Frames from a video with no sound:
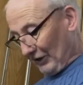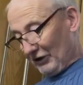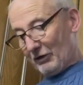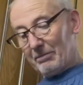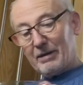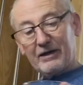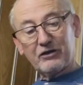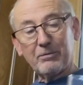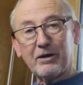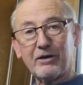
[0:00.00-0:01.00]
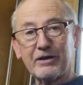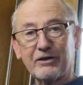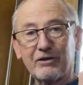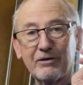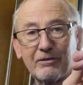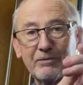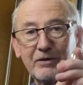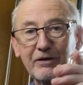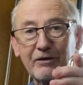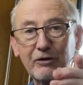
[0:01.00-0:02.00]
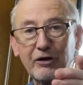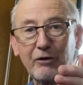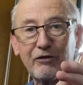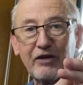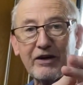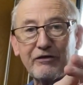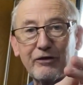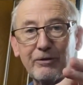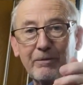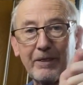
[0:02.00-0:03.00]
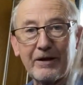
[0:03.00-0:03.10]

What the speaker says: so I'm back to my good old faithful